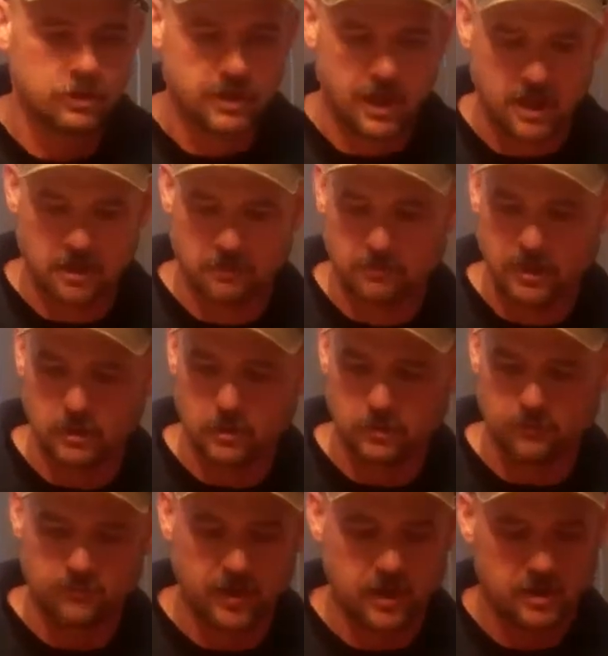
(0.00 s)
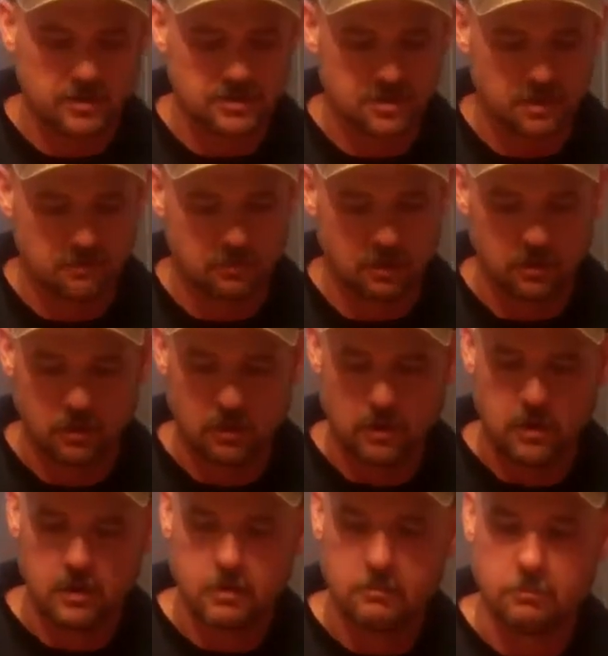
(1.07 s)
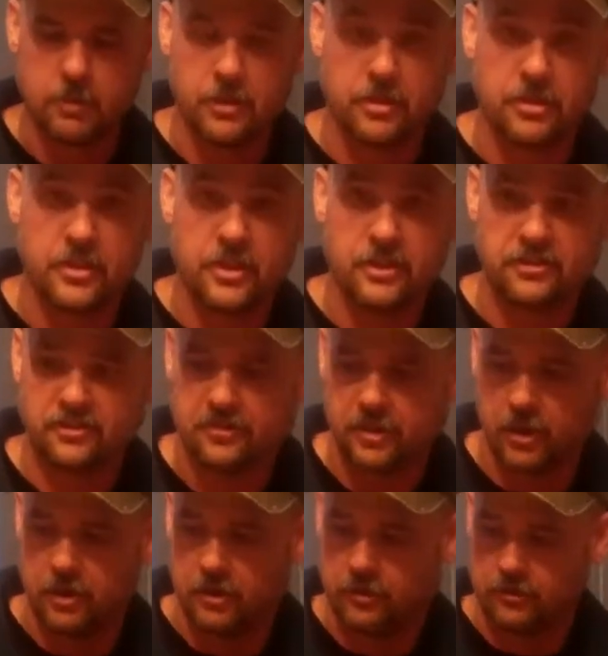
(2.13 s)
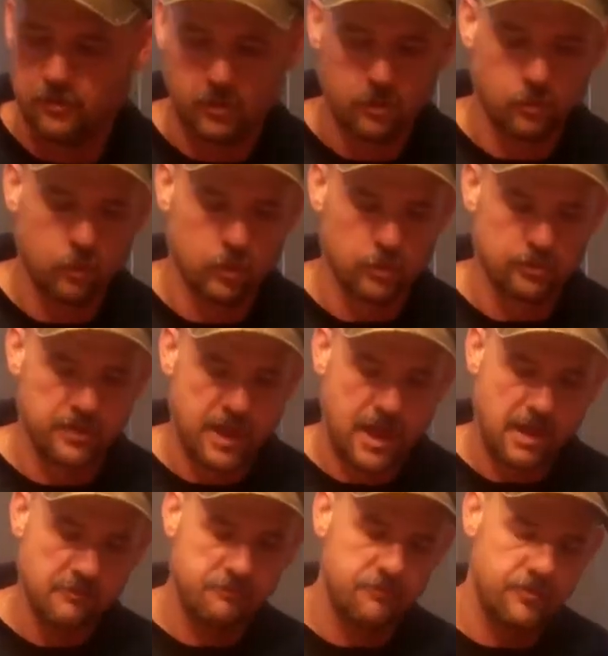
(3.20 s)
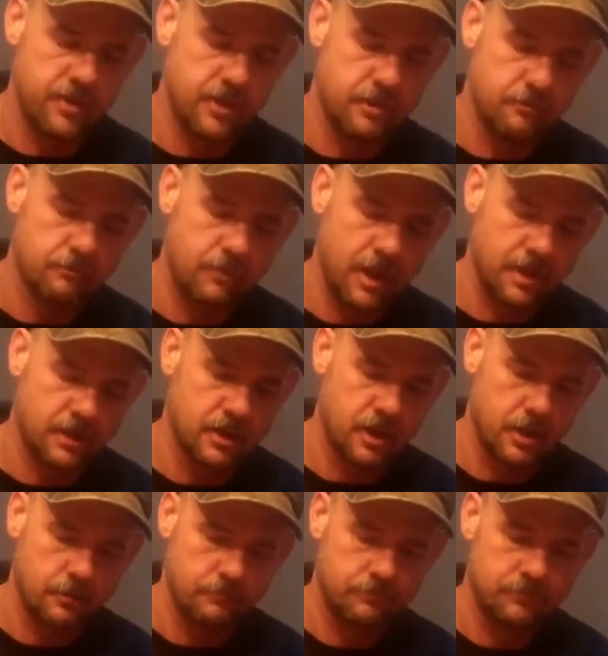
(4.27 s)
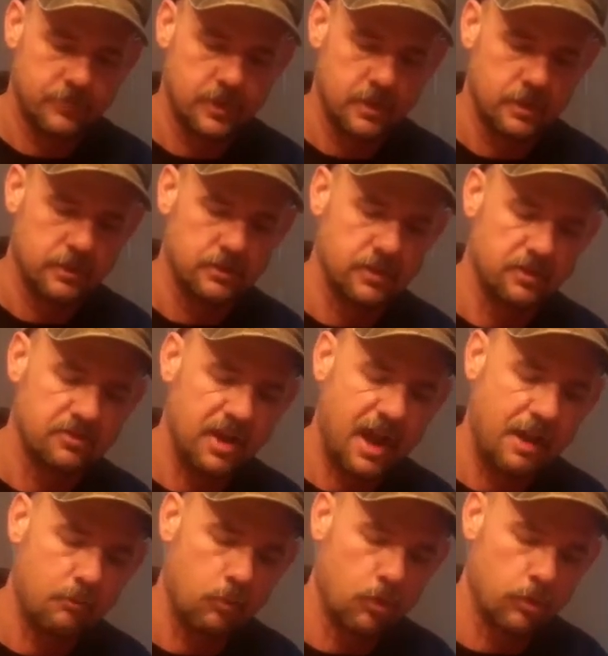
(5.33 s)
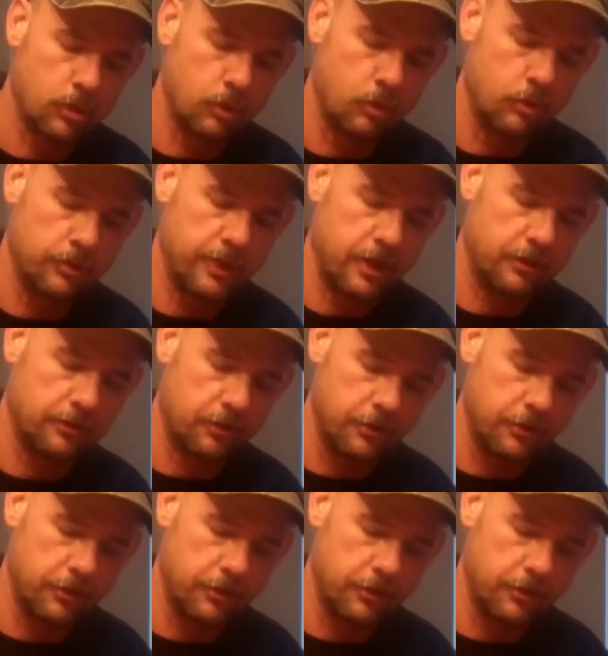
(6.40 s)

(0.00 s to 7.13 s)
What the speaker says: look at them, they look very similar. But this stove will not fit my cup. The top won't go on there,